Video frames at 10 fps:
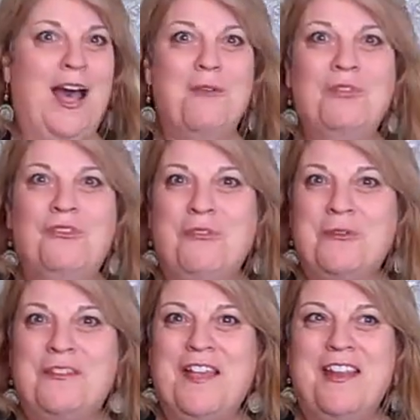I was
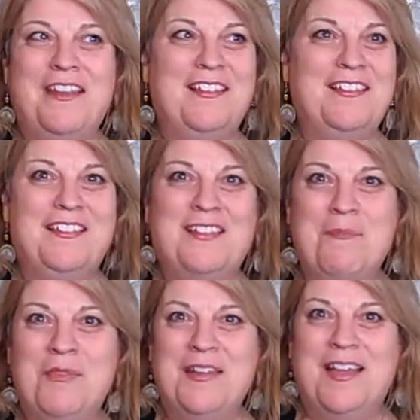so excited because
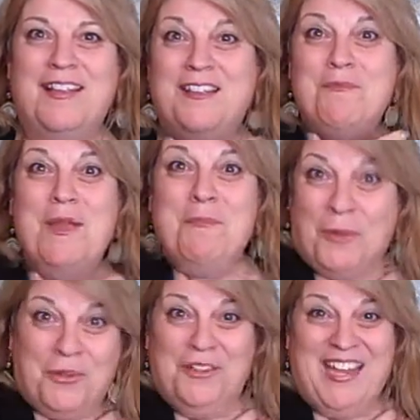December the 9th is my
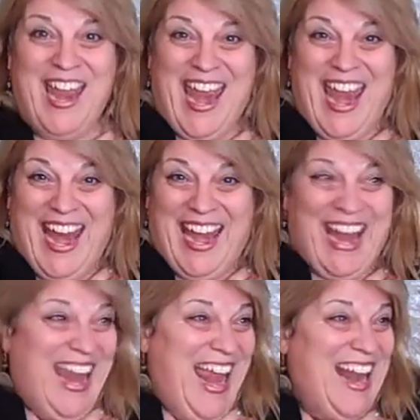birthday,
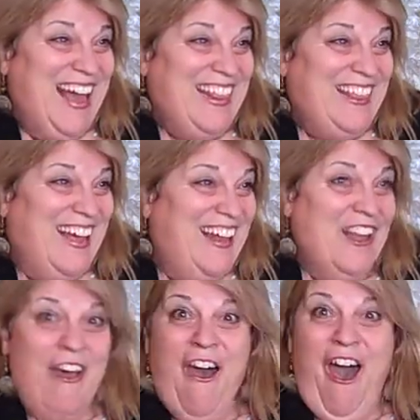and I thought,
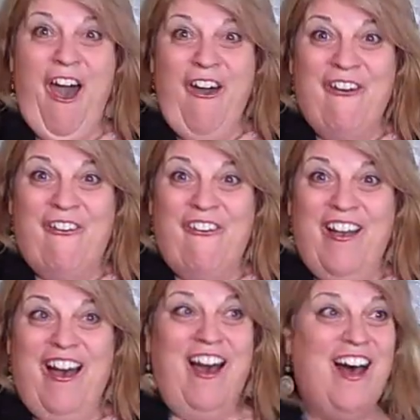oh,
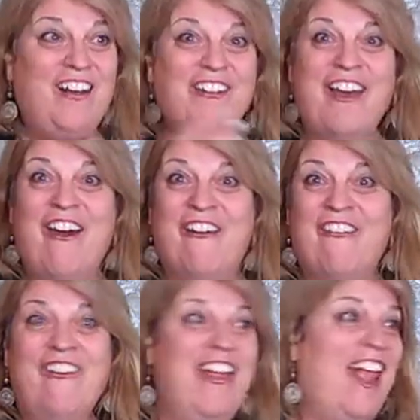I'll
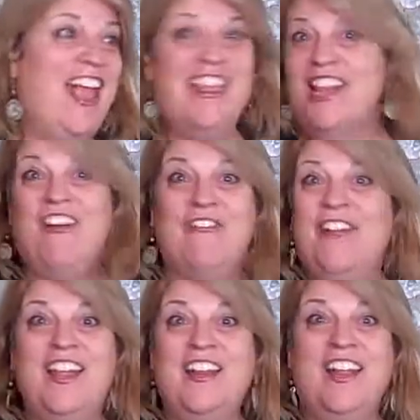go, and then I'll
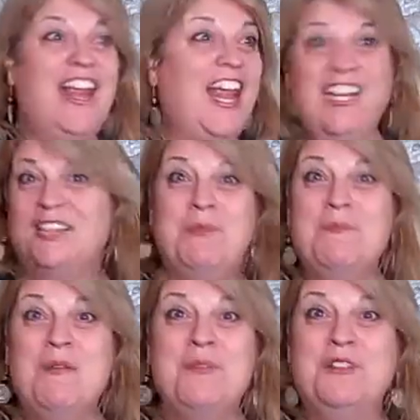win, and it'll
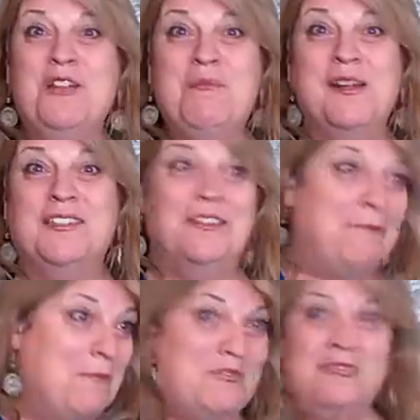be my birthday present.